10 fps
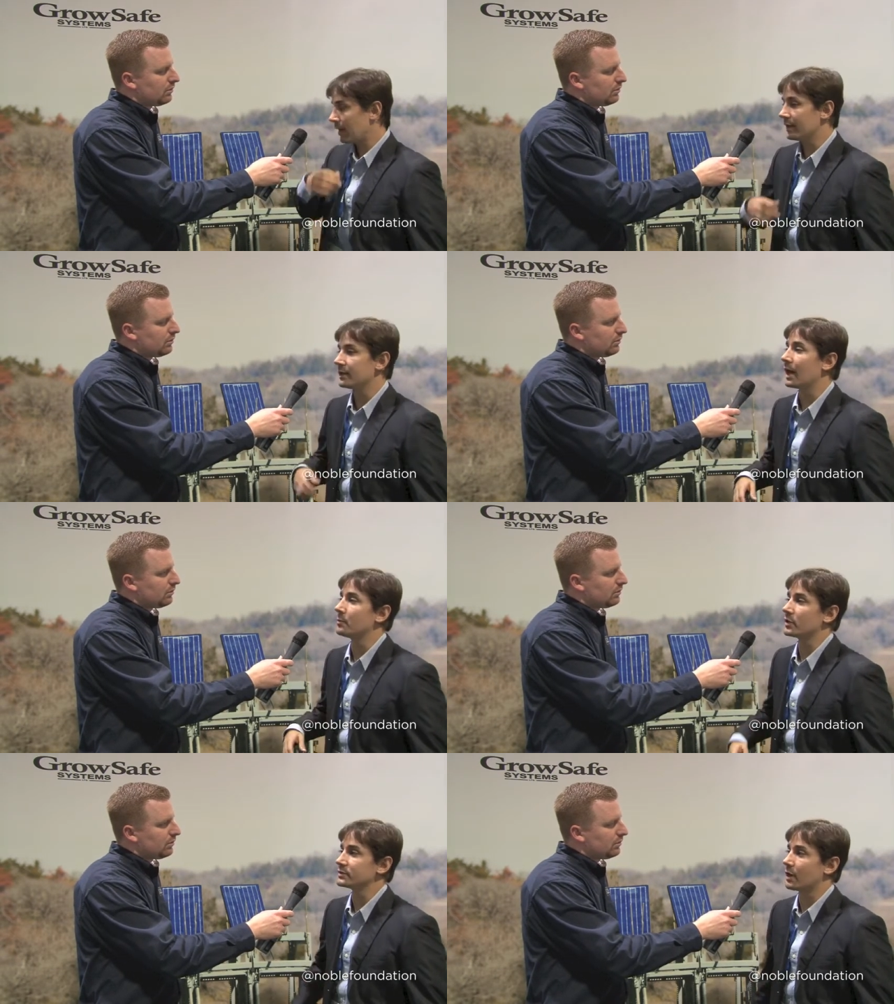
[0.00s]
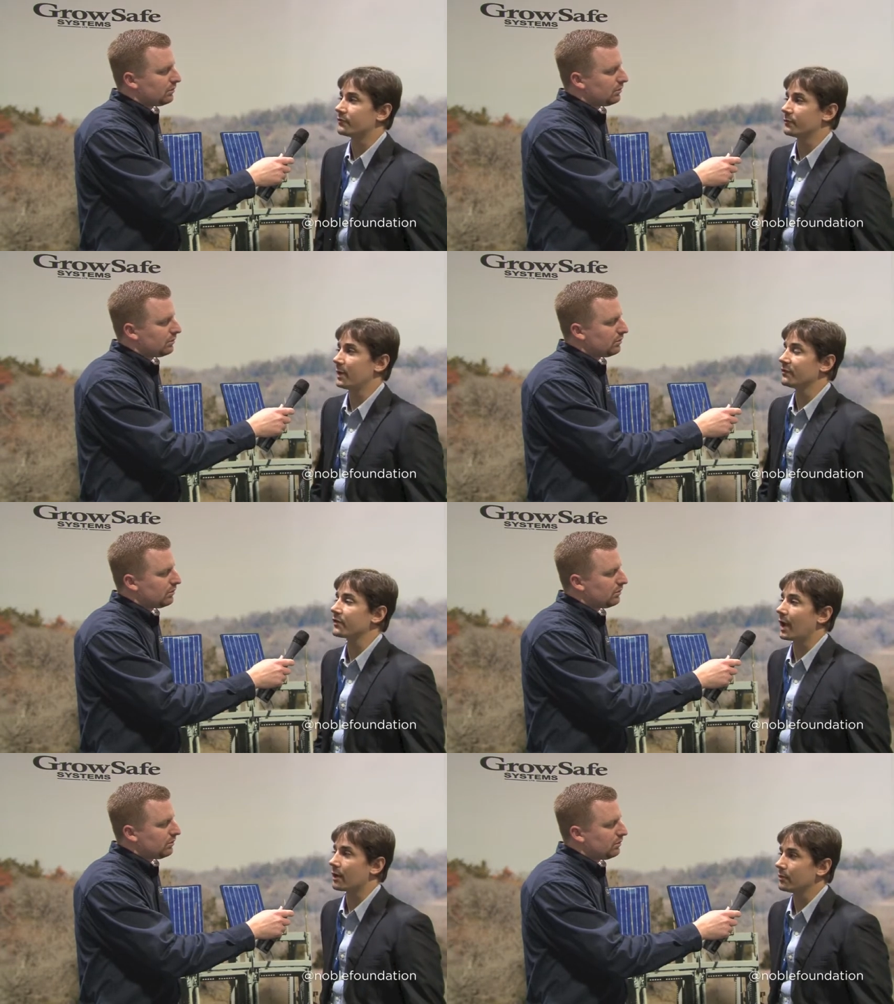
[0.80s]
Speaker 1: in numbers of beef
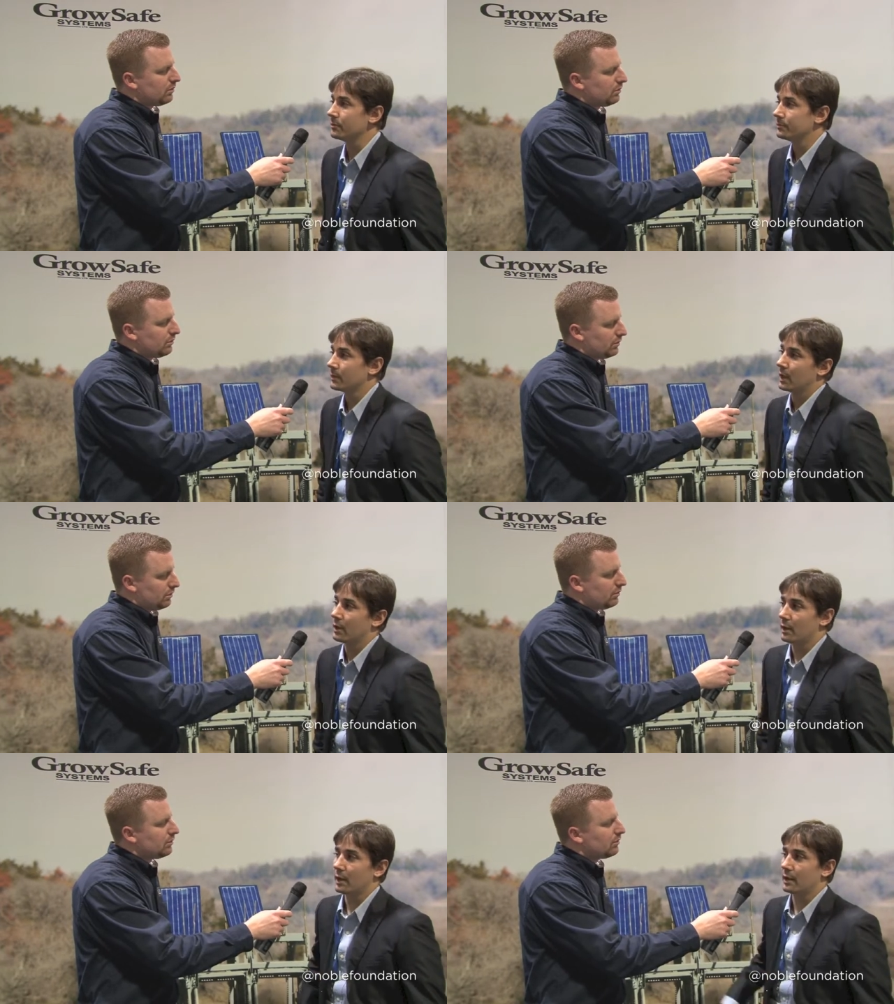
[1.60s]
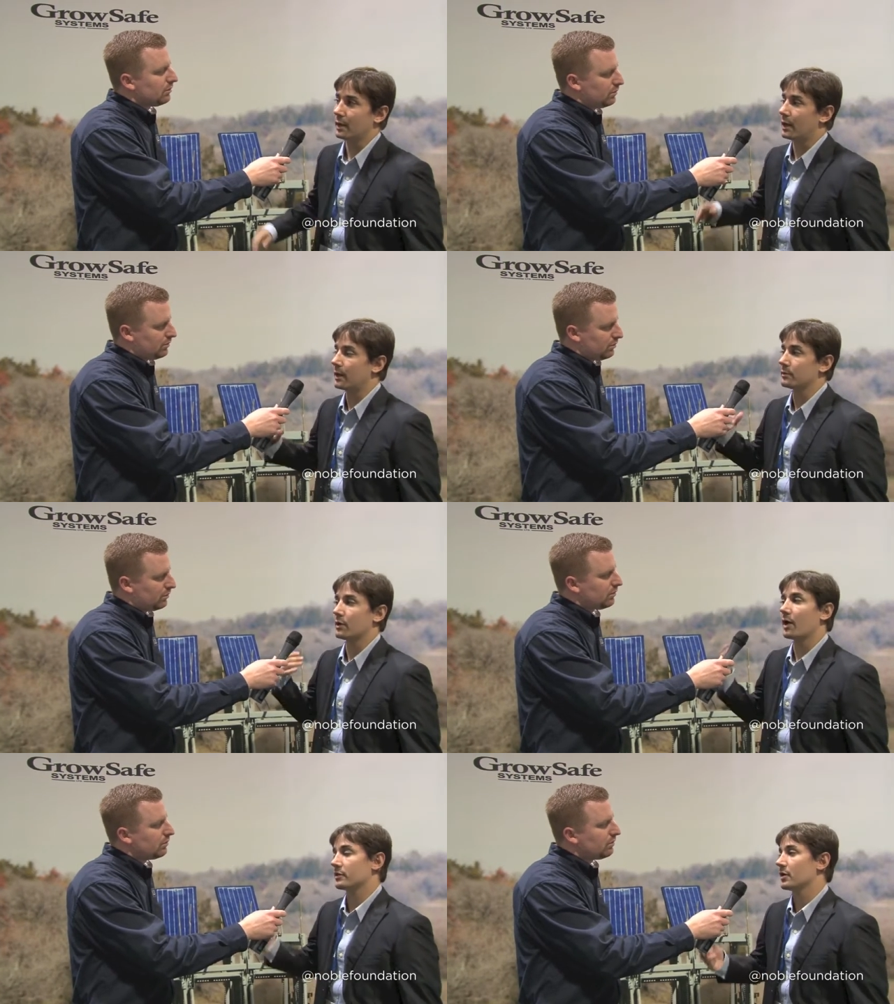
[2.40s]
cattle, and uh,
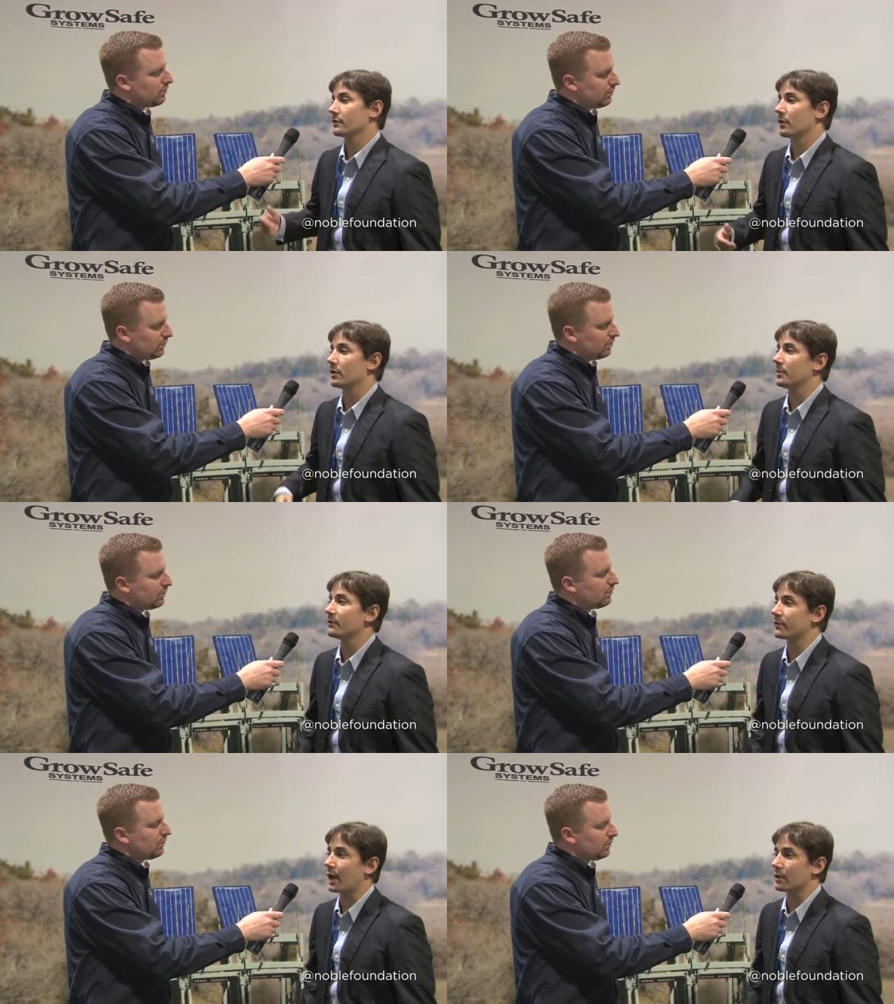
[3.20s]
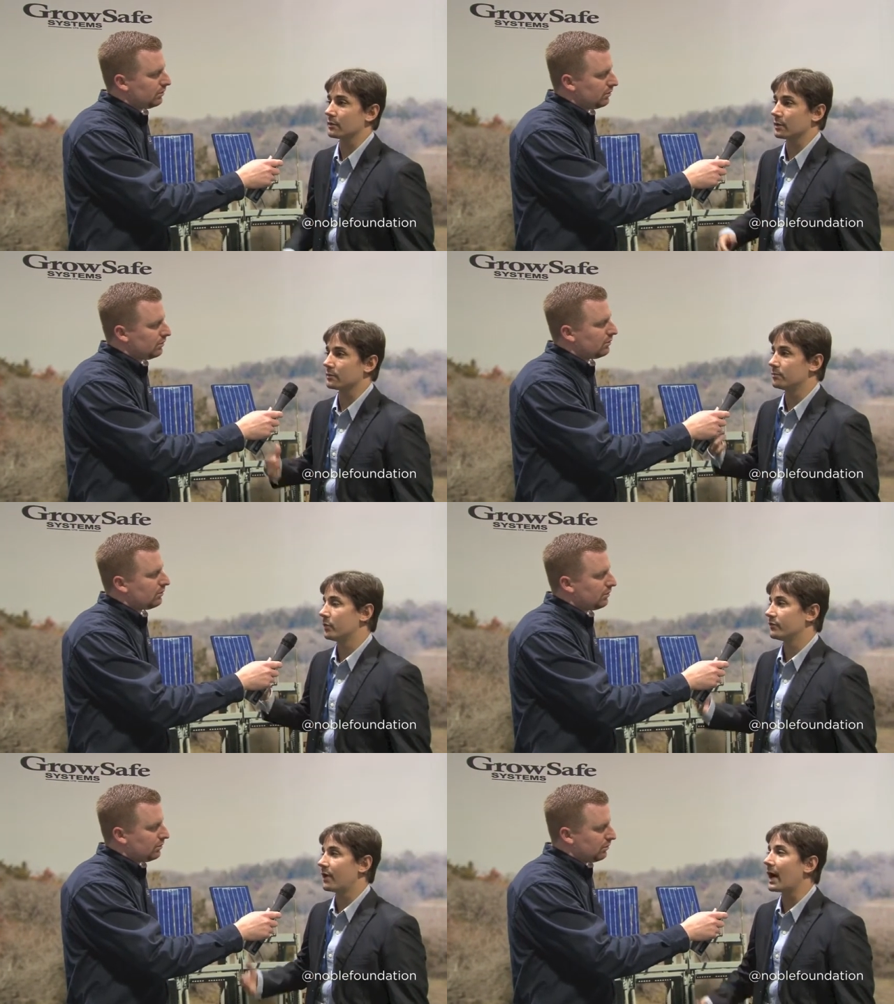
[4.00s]
not just only beef cattle, but
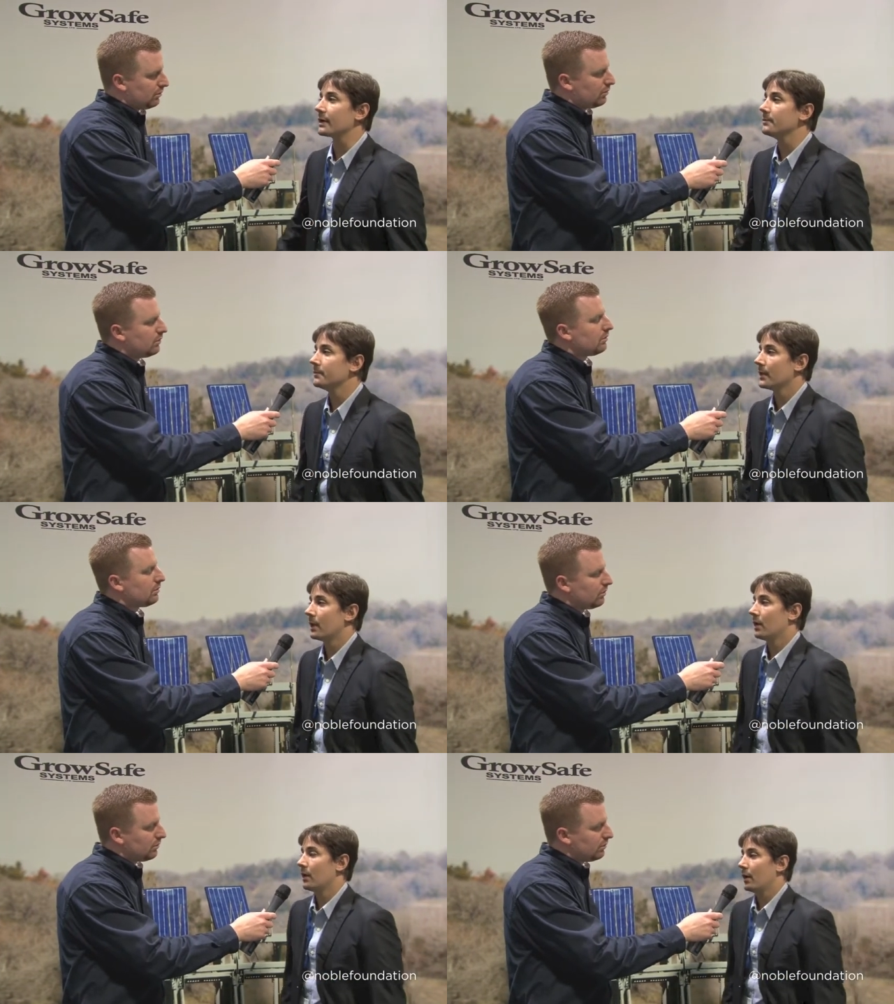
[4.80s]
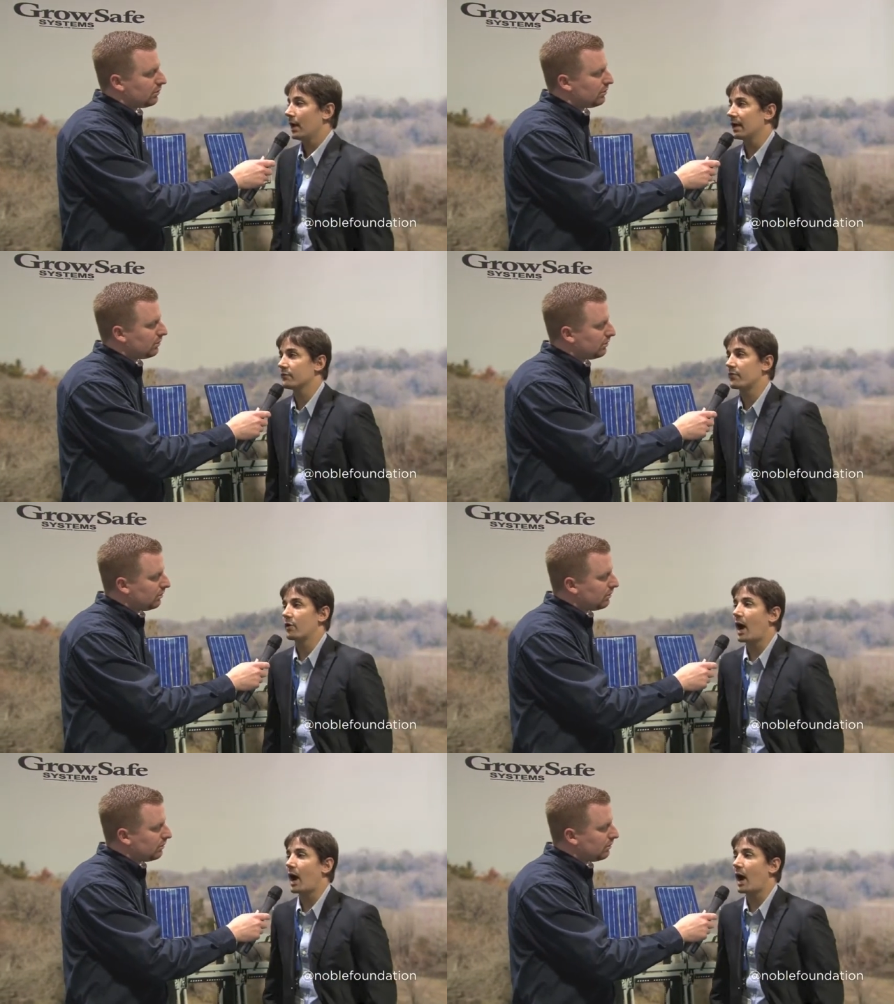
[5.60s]
bovine. And for